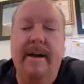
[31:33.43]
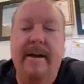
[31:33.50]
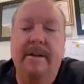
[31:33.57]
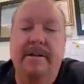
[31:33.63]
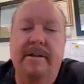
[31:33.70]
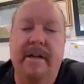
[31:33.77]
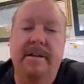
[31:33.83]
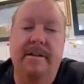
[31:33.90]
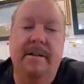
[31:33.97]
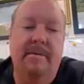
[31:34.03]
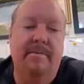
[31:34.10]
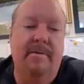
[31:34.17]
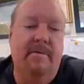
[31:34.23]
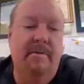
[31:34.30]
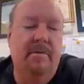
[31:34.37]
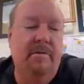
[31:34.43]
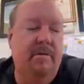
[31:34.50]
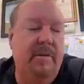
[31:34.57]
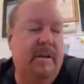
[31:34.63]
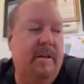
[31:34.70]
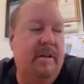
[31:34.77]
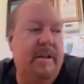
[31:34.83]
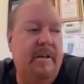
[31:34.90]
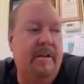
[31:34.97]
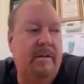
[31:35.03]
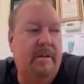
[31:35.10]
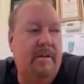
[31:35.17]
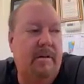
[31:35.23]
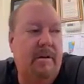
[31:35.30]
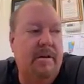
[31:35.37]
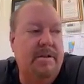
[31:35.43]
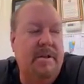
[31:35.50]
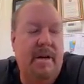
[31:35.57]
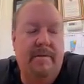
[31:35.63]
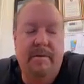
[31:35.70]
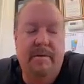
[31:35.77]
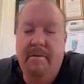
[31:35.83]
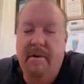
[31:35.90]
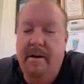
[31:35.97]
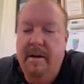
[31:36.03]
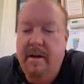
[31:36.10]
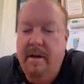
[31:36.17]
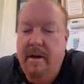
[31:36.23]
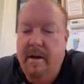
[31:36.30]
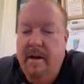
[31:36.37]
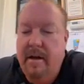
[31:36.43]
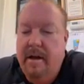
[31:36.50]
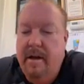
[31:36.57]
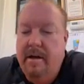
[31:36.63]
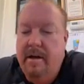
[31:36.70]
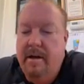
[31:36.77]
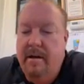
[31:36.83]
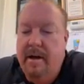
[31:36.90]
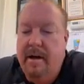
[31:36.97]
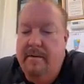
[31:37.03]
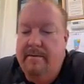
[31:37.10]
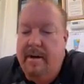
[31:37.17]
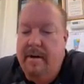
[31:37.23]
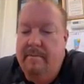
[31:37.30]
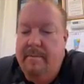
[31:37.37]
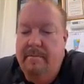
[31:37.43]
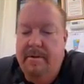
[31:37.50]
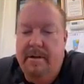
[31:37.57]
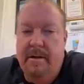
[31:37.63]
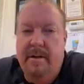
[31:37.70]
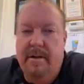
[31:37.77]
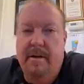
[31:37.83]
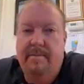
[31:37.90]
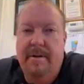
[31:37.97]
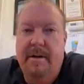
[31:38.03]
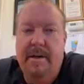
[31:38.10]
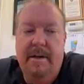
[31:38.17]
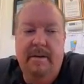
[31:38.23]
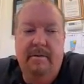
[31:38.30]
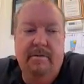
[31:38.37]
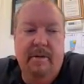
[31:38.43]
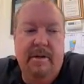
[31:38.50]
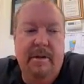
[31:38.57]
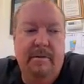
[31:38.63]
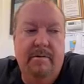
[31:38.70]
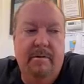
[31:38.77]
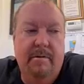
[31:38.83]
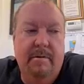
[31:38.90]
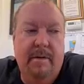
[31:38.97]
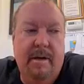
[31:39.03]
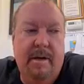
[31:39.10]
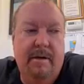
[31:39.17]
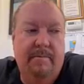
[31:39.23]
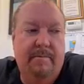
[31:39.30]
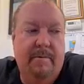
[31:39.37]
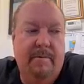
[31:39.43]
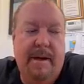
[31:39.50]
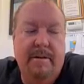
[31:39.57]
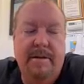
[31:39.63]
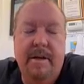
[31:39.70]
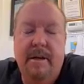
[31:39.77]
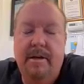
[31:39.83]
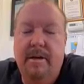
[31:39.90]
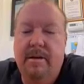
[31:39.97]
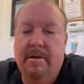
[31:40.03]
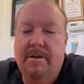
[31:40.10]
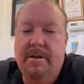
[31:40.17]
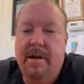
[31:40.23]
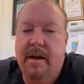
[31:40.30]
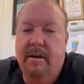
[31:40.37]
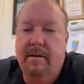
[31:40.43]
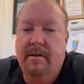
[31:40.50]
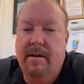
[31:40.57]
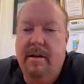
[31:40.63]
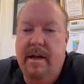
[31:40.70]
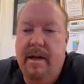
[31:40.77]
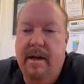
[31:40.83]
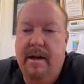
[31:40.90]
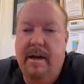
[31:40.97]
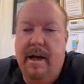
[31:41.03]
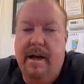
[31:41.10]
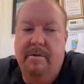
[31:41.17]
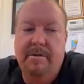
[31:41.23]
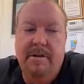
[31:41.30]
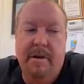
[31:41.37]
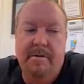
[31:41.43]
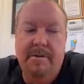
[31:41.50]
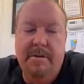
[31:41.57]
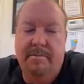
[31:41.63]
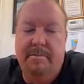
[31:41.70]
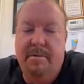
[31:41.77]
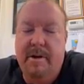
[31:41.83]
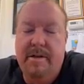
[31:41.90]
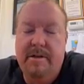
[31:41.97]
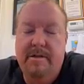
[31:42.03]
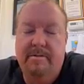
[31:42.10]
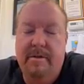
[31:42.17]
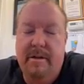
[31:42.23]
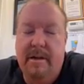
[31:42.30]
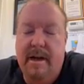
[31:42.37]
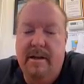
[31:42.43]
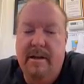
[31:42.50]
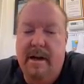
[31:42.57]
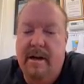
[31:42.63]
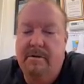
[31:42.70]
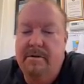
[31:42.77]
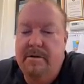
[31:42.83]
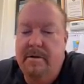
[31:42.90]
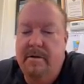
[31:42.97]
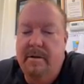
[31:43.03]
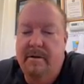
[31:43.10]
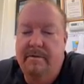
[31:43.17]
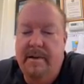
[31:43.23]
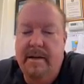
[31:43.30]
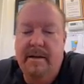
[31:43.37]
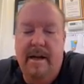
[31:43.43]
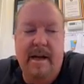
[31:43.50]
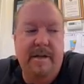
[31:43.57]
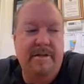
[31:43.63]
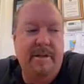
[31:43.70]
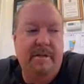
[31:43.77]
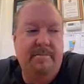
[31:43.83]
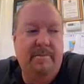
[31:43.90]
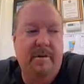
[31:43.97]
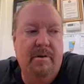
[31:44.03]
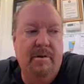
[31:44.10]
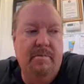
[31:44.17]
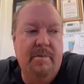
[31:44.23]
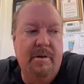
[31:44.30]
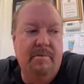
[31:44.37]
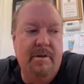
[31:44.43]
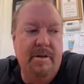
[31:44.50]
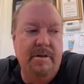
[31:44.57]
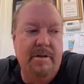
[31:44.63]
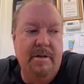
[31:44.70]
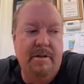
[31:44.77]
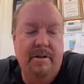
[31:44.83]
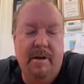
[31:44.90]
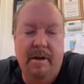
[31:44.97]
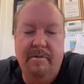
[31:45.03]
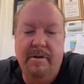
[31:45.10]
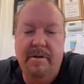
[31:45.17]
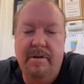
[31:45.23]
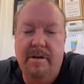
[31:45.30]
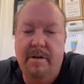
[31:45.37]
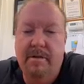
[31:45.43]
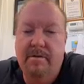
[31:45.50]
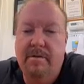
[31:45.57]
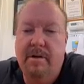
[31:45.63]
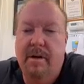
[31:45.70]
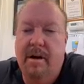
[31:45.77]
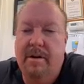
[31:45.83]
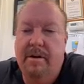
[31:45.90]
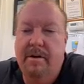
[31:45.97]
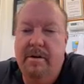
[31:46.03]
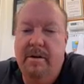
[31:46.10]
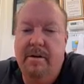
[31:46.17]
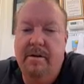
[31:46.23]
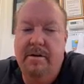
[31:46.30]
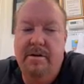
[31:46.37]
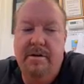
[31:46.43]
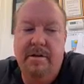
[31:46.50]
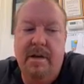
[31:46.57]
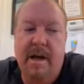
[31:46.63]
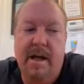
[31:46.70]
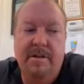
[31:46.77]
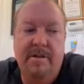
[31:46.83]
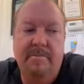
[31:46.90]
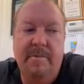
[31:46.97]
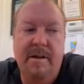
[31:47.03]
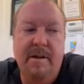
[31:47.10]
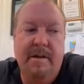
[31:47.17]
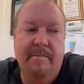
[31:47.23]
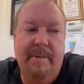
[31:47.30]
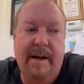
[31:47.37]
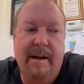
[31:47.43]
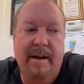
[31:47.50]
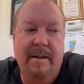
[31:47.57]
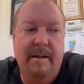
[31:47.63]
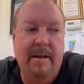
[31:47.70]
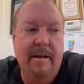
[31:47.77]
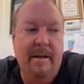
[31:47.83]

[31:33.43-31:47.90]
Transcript: say something real quickly, Lawrence, to everyone. I've been with the company working with for about 10 years now, and I was always impressed with it. I thought it was a fantastic program, but it wasn't until I went to Utah and heard Scott speak about it